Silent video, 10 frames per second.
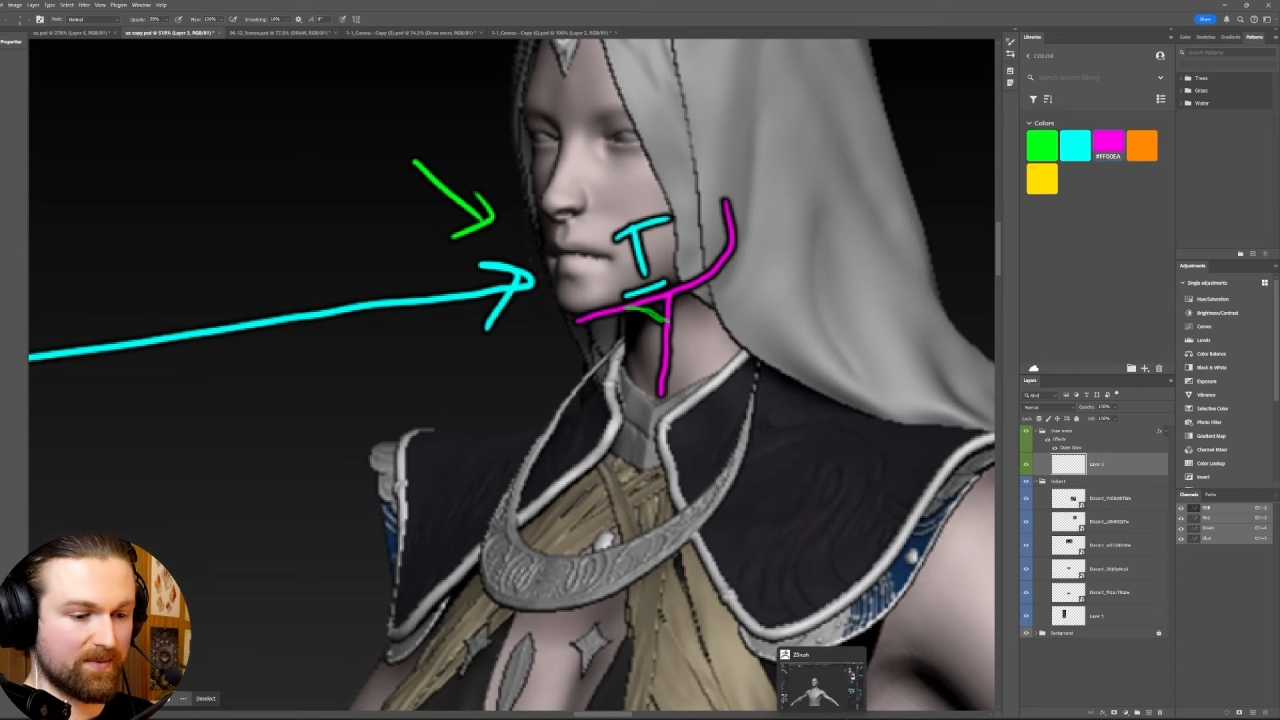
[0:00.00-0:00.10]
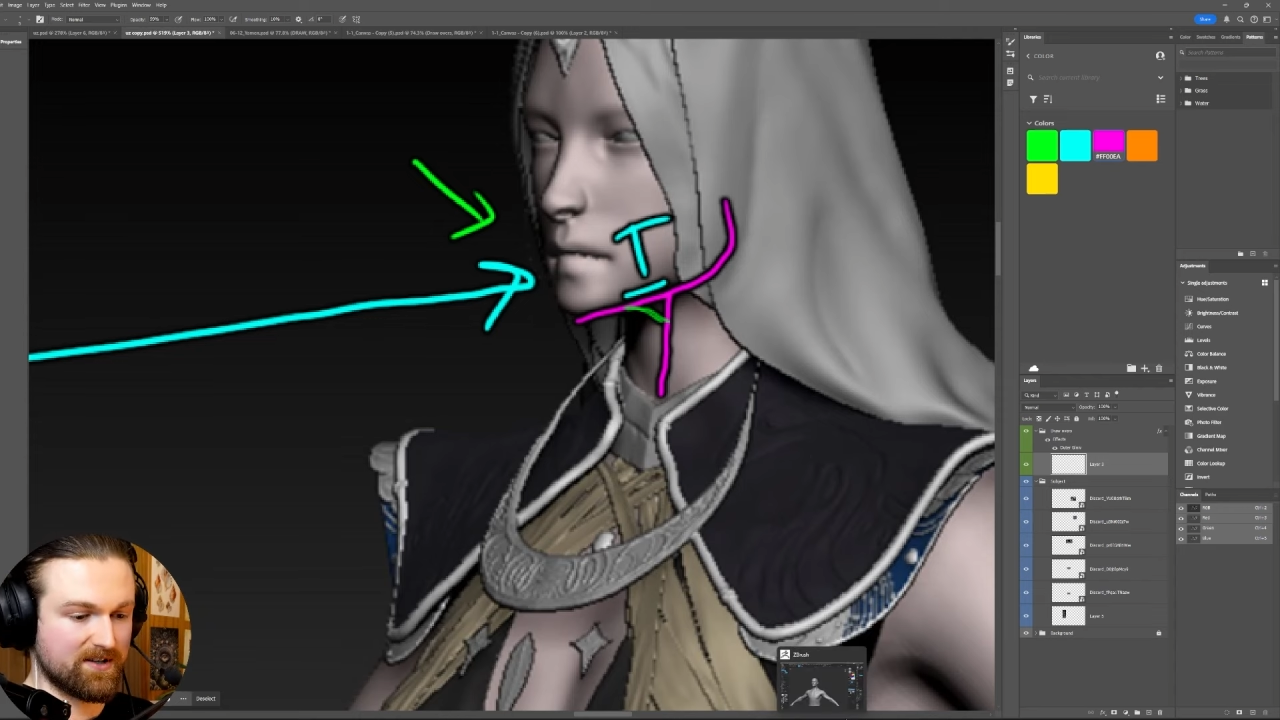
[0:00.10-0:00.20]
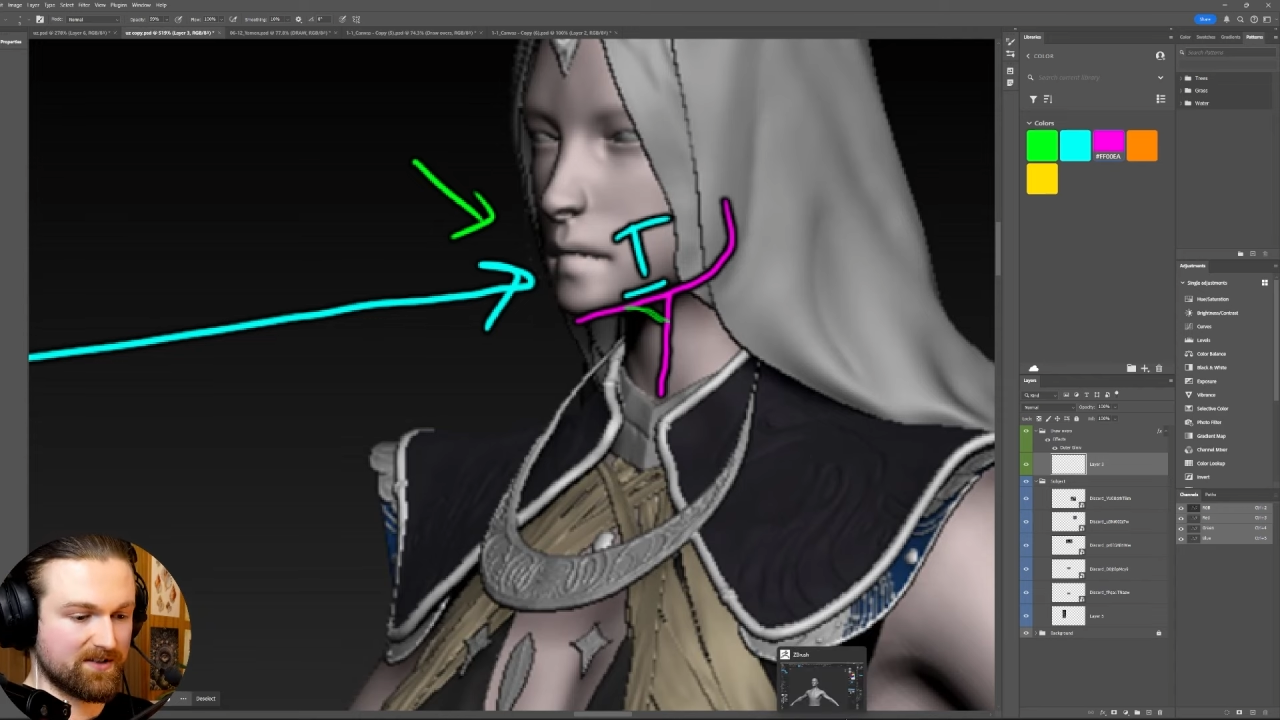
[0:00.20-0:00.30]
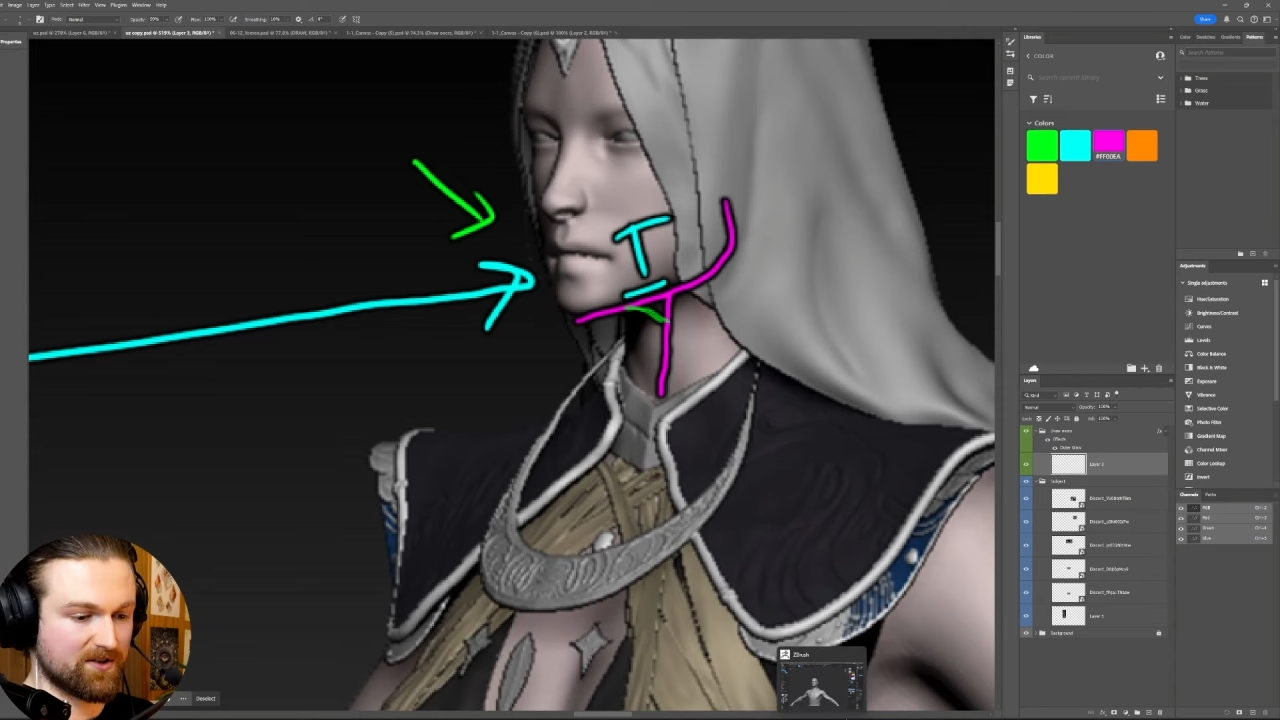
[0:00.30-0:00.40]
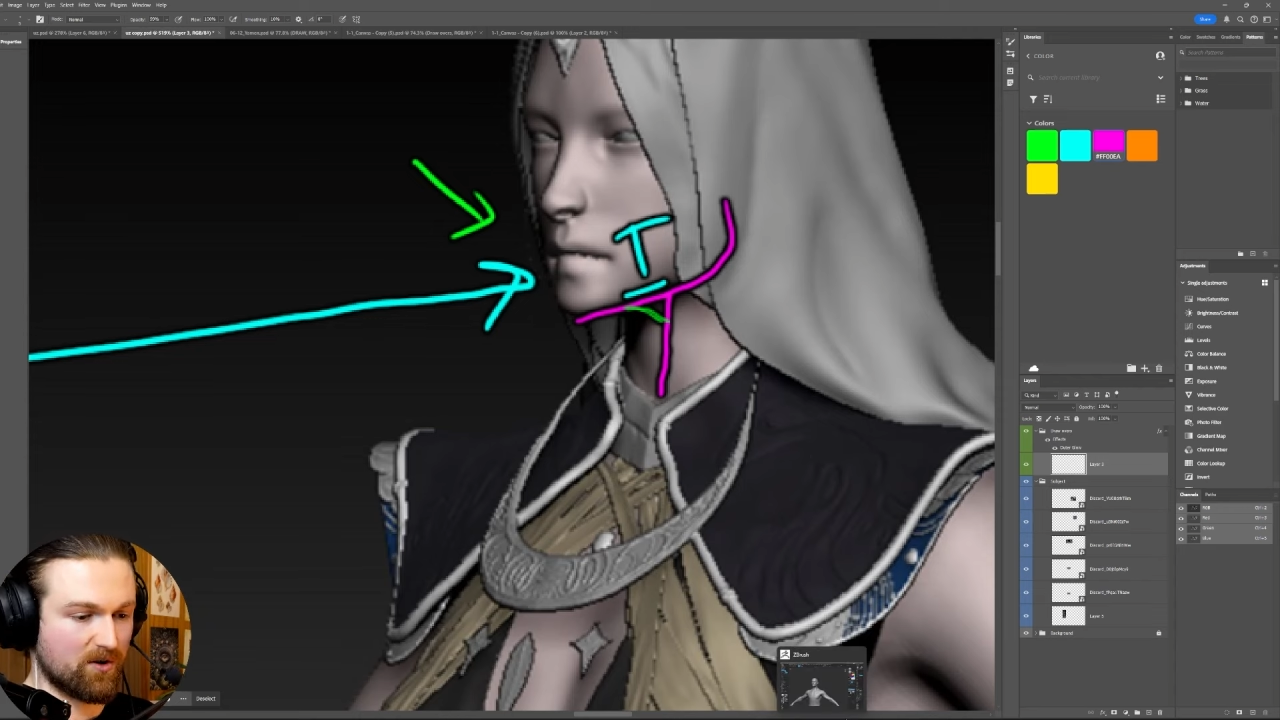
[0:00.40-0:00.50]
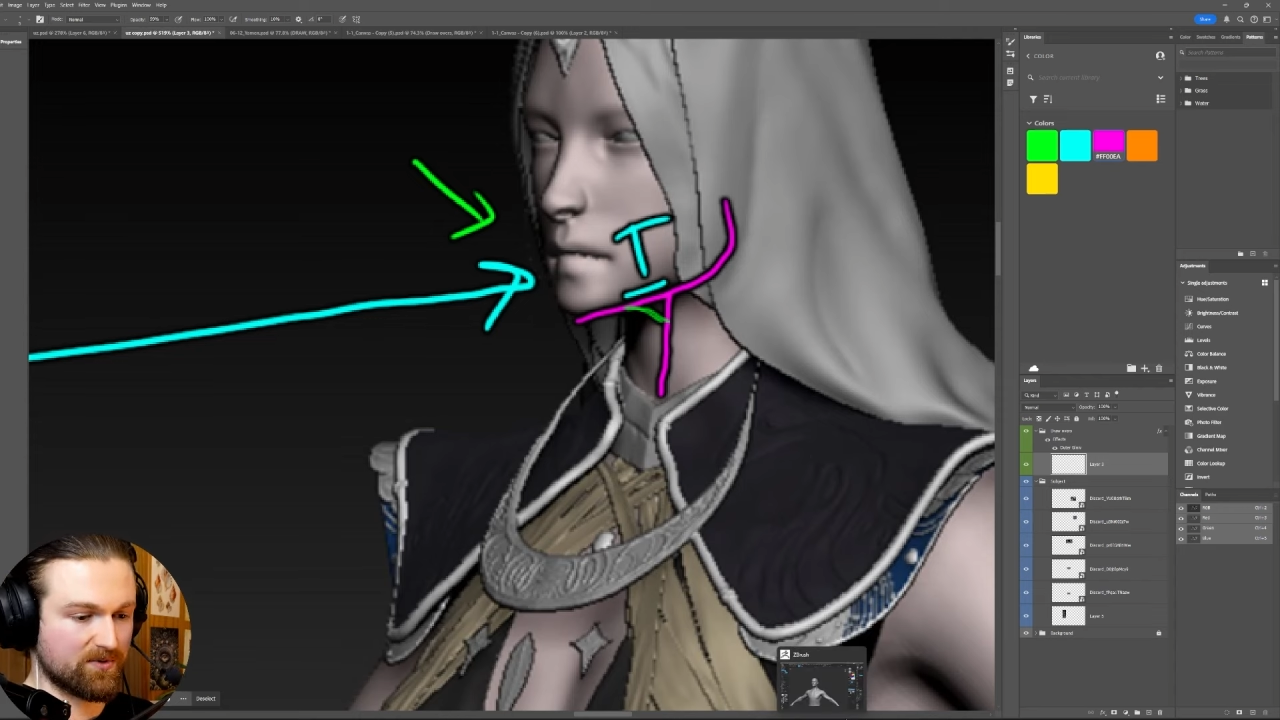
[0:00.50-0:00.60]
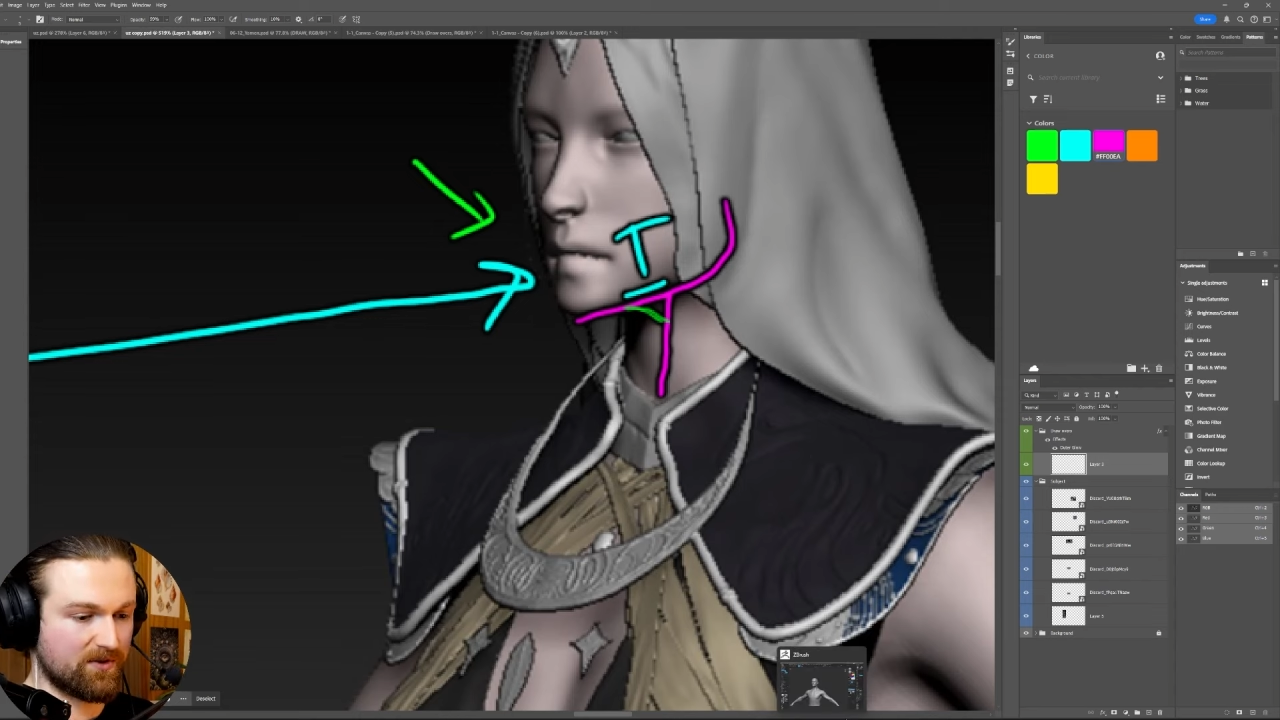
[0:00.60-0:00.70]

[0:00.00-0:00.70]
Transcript: into the sculpt.